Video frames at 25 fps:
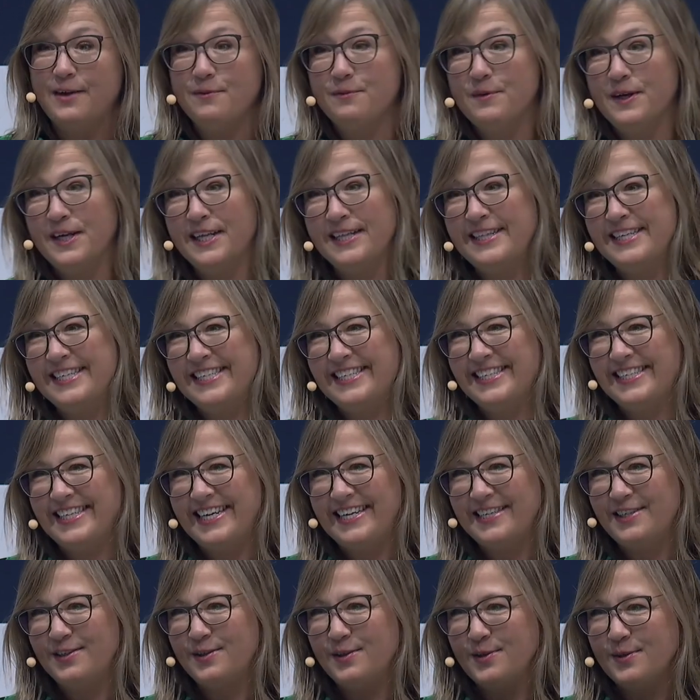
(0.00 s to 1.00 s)
one of these
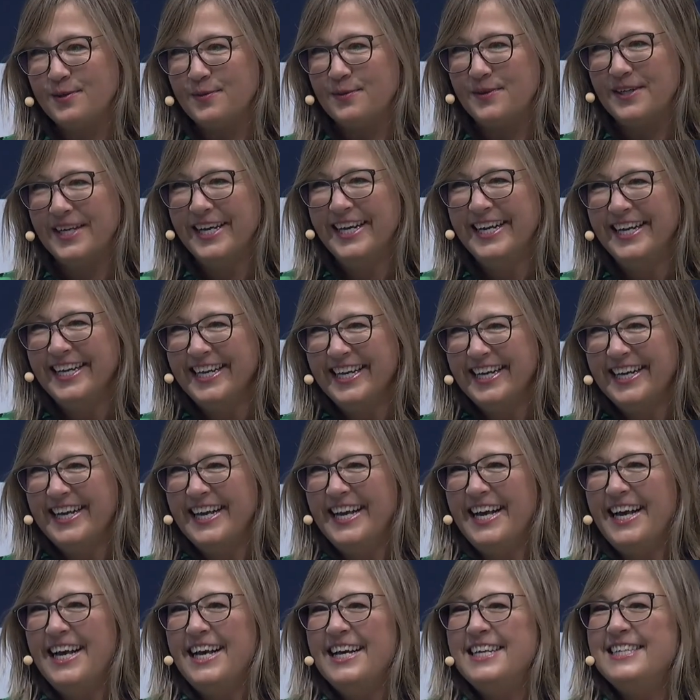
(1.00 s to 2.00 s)
days.
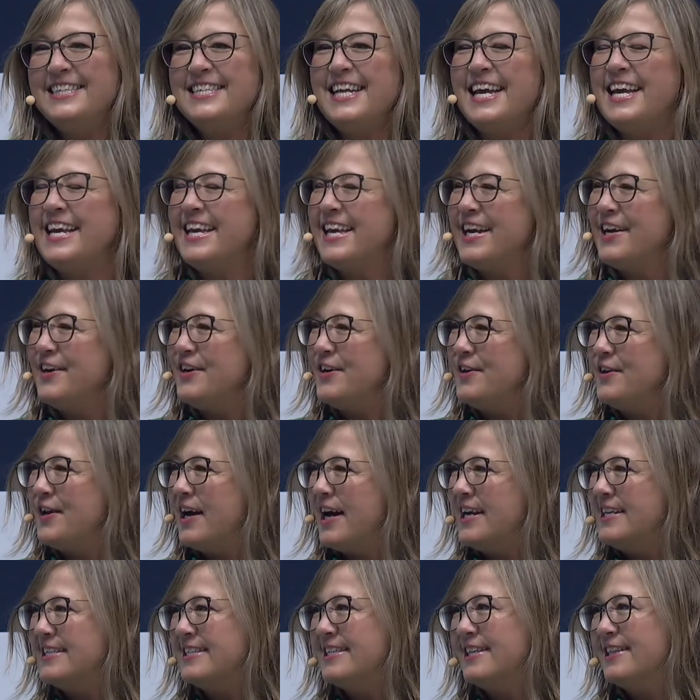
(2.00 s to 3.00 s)
Take care, you guys, and